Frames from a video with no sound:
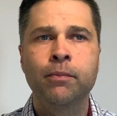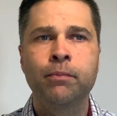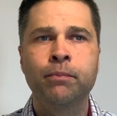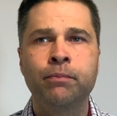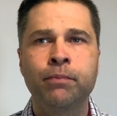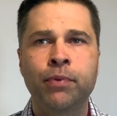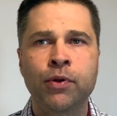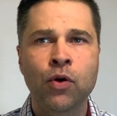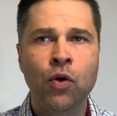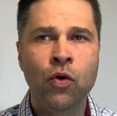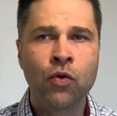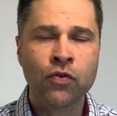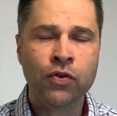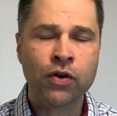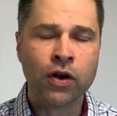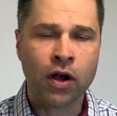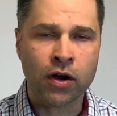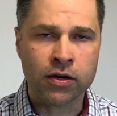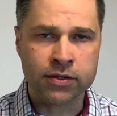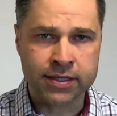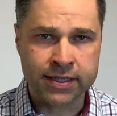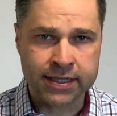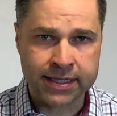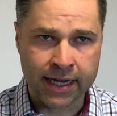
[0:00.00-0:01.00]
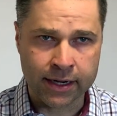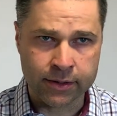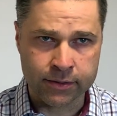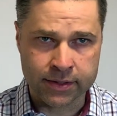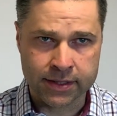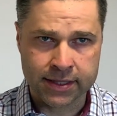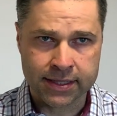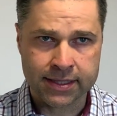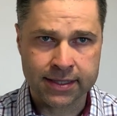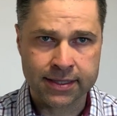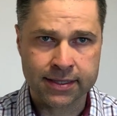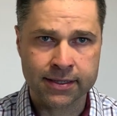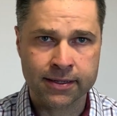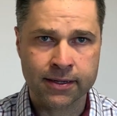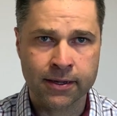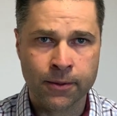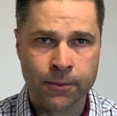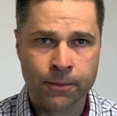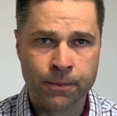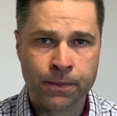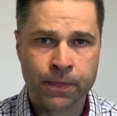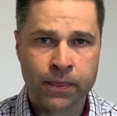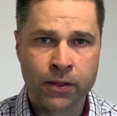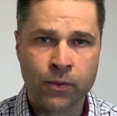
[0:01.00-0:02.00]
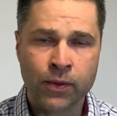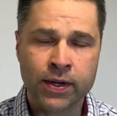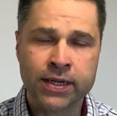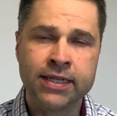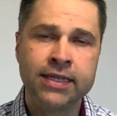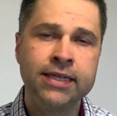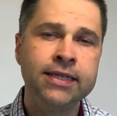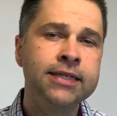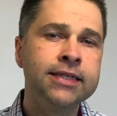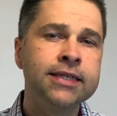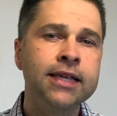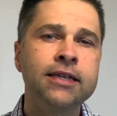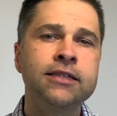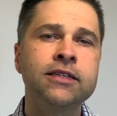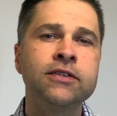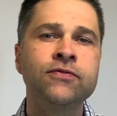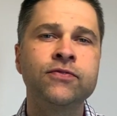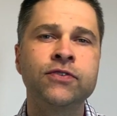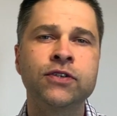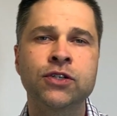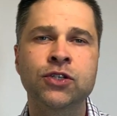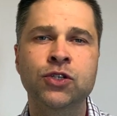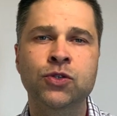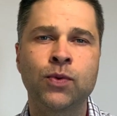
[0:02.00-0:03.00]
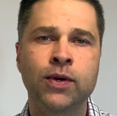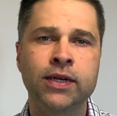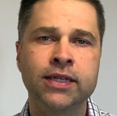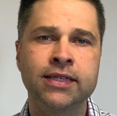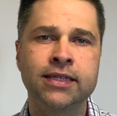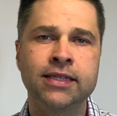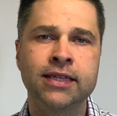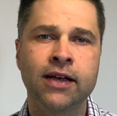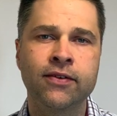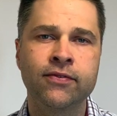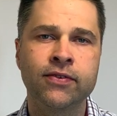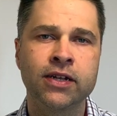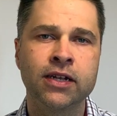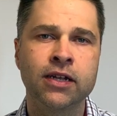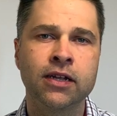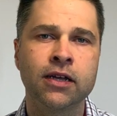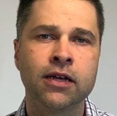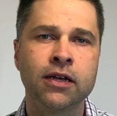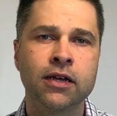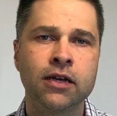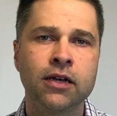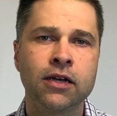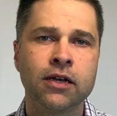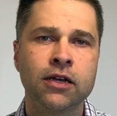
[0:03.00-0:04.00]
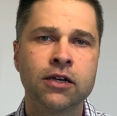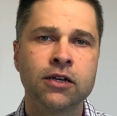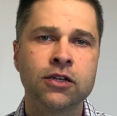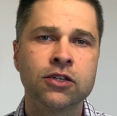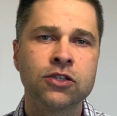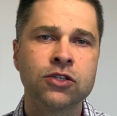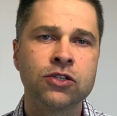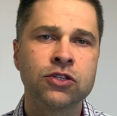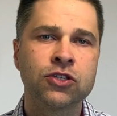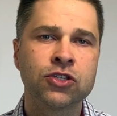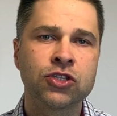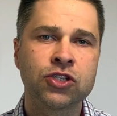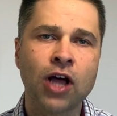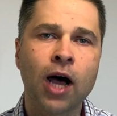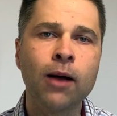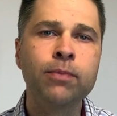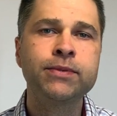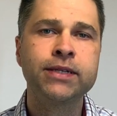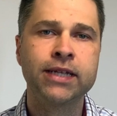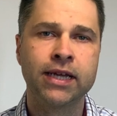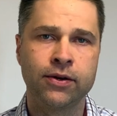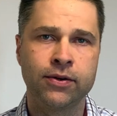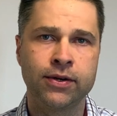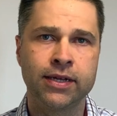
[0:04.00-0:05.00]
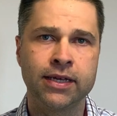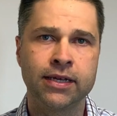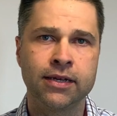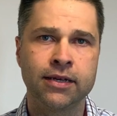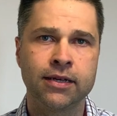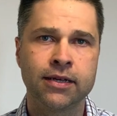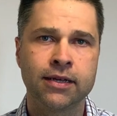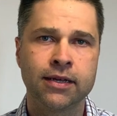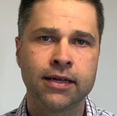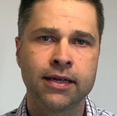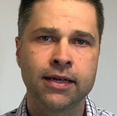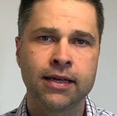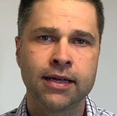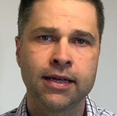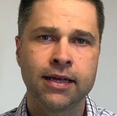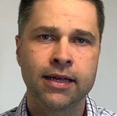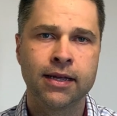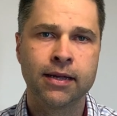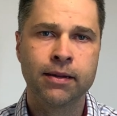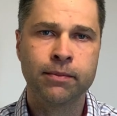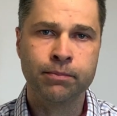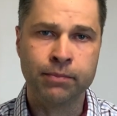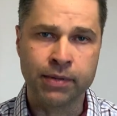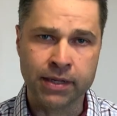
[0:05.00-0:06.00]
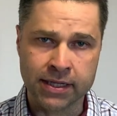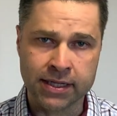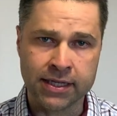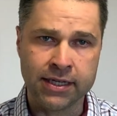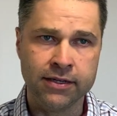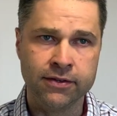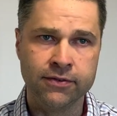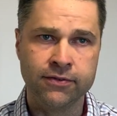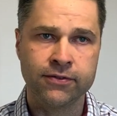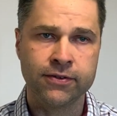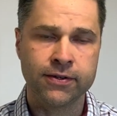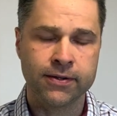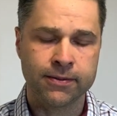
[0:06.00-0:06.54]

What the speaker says: but over our doubts. When he says in verse 27, stop doubting, believe.